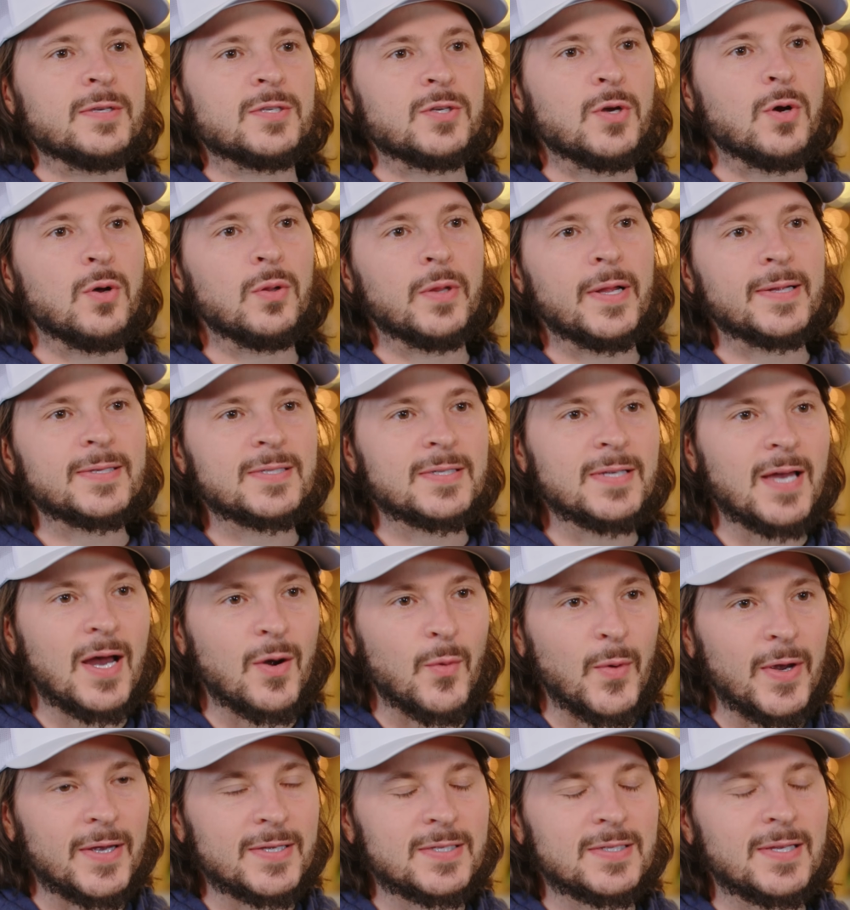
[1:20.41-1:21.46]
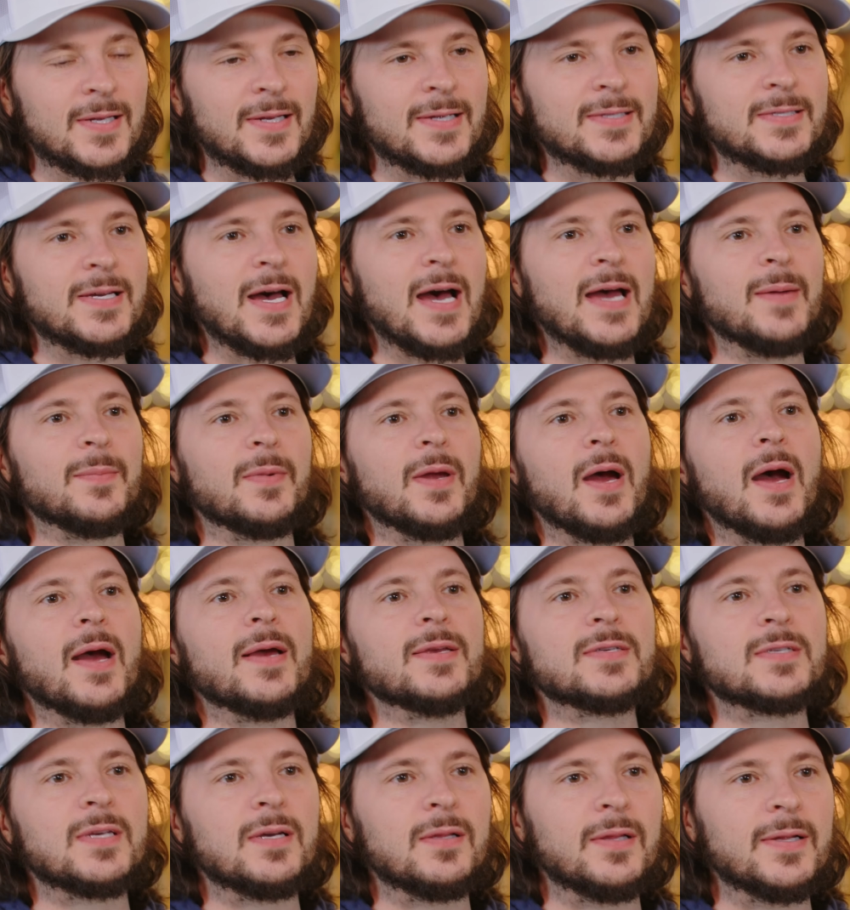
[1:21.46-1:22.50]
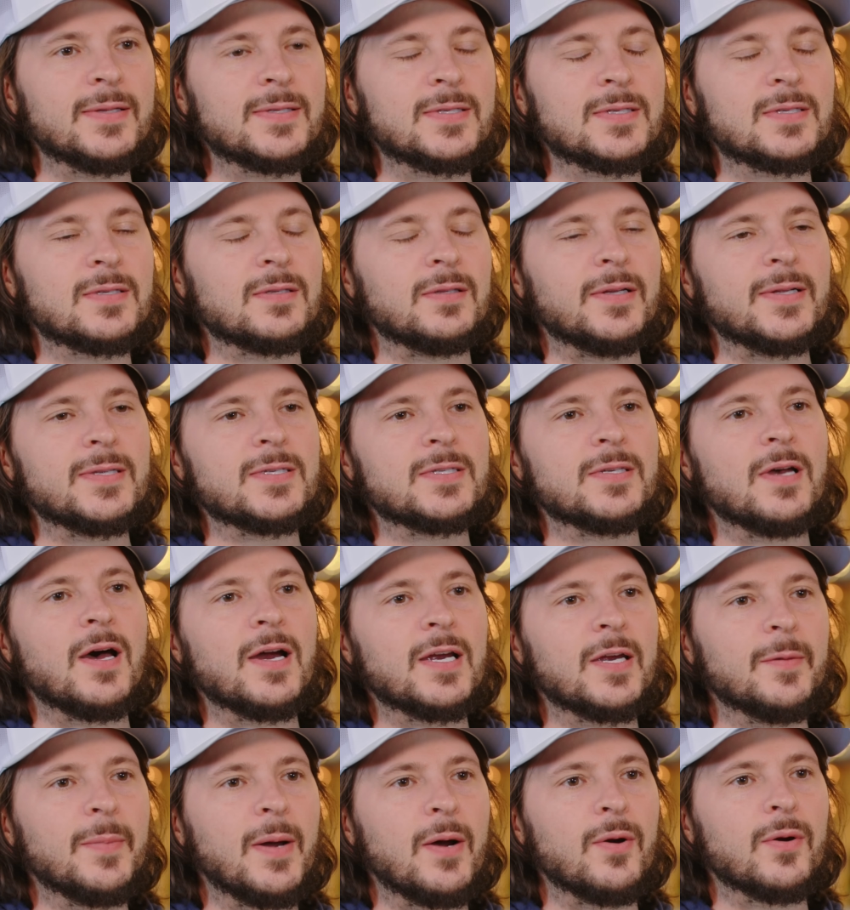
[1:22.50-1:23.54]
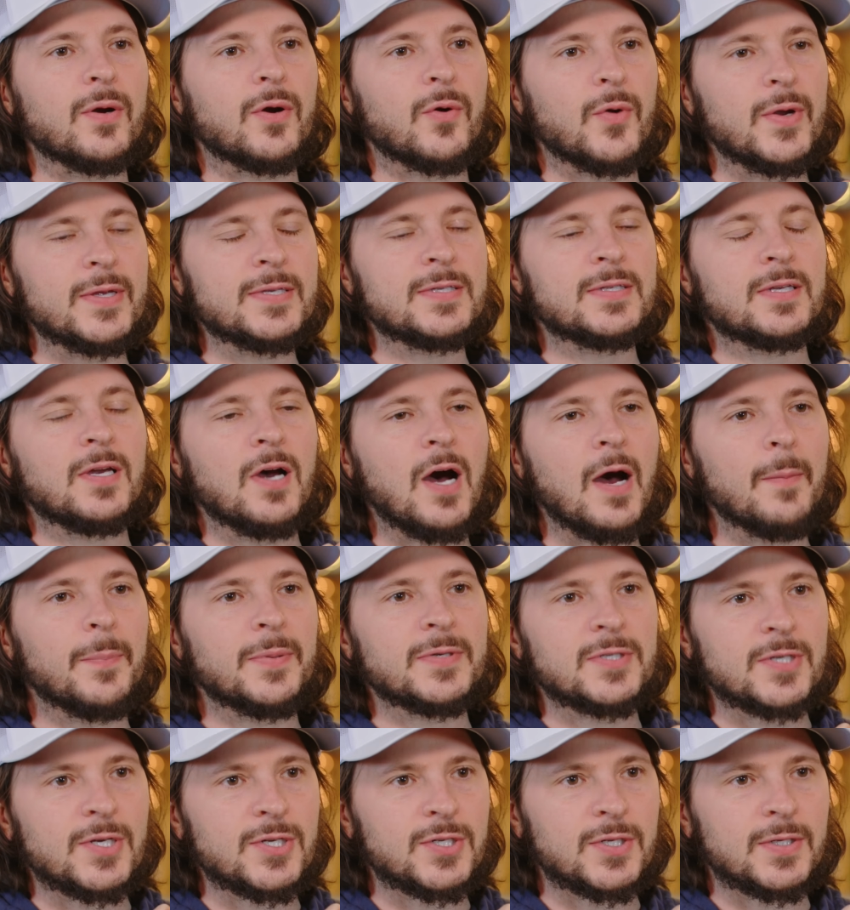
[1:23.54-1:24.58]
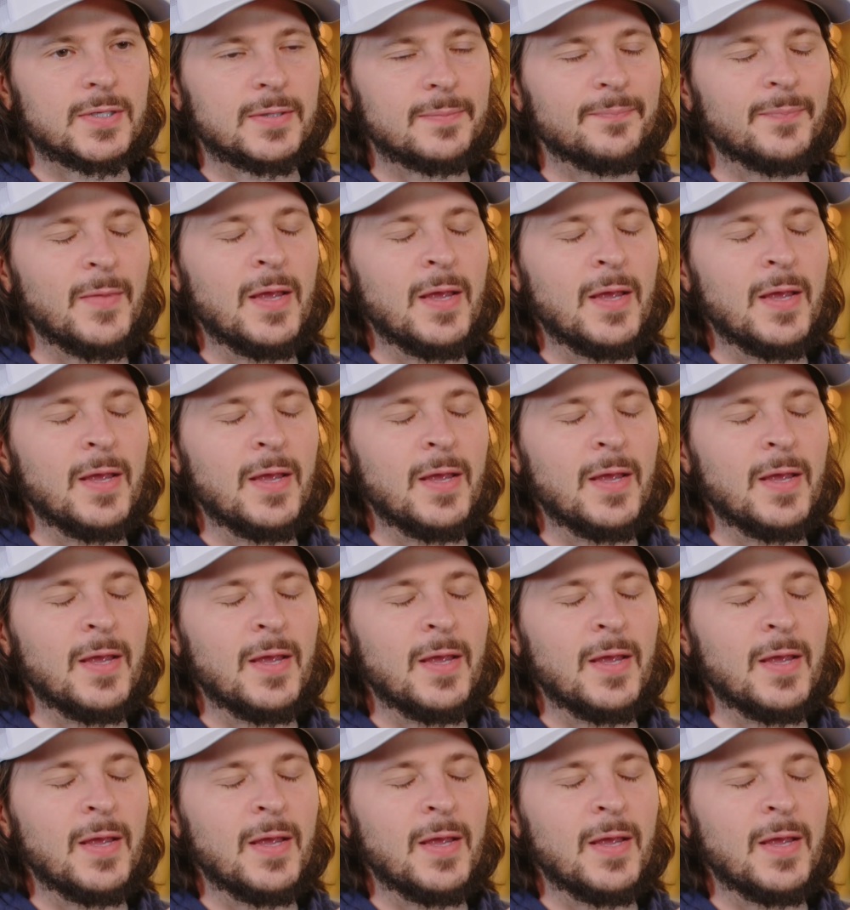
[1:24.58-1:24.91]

So let's not waste any time, guys. Let's talk about grist composition.